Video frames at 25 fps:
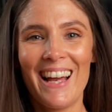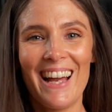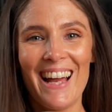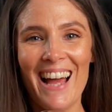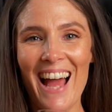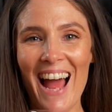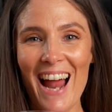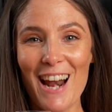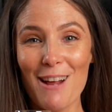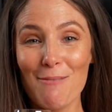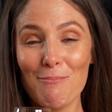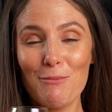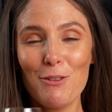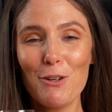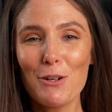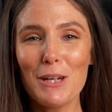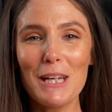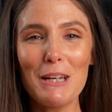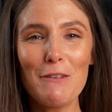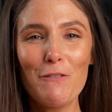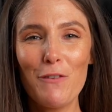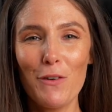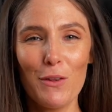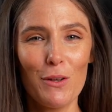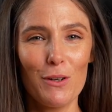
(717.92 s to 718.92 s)
And I'm
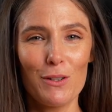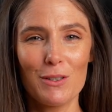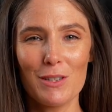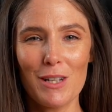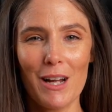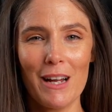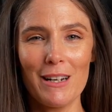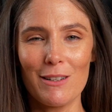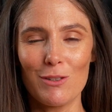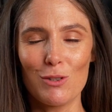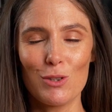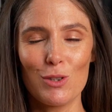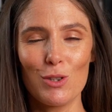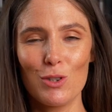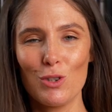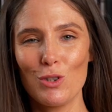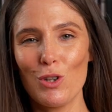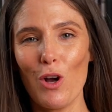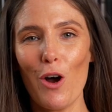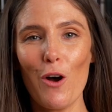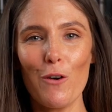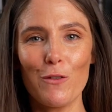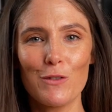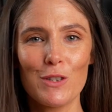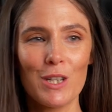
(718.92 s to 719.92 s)
looking for those kind of
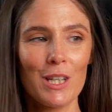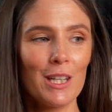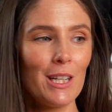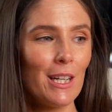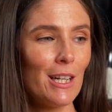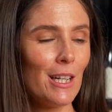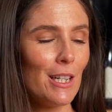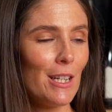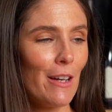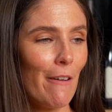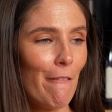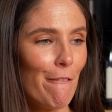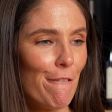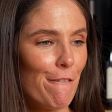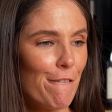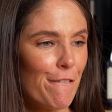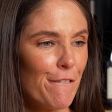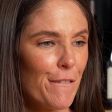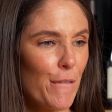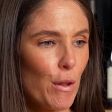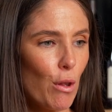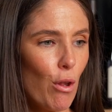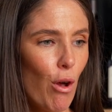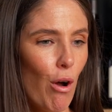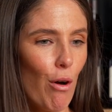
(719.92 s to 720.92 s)
soft,
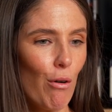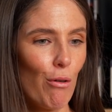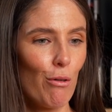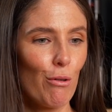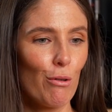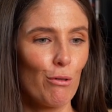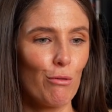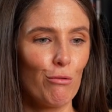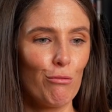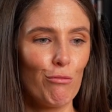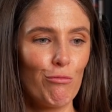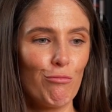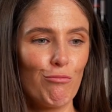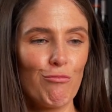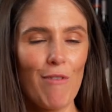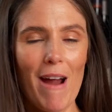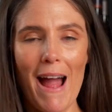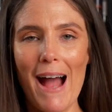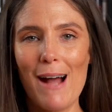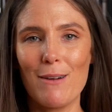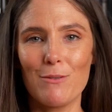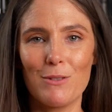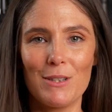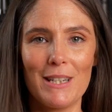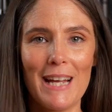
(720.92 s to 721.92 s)
floral,
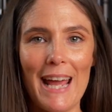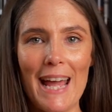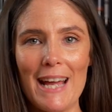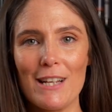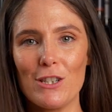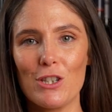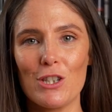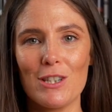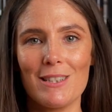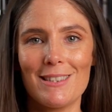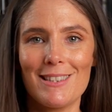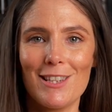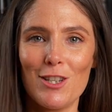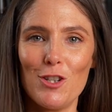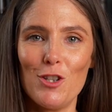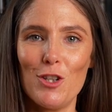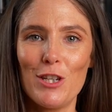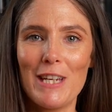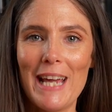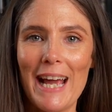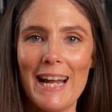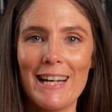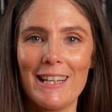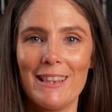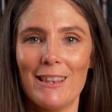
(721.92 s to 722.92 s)
rounded edges that you
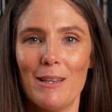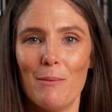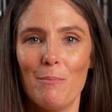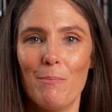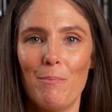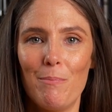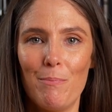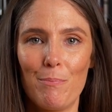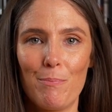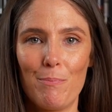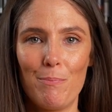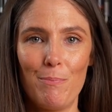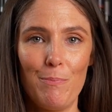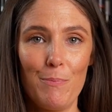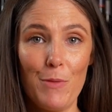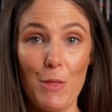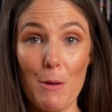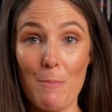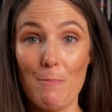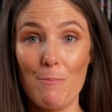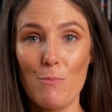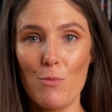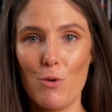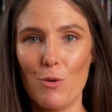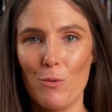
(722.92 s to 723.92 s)
get in the
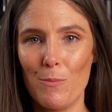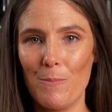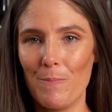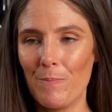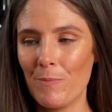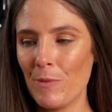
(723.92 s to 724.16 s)
Mumm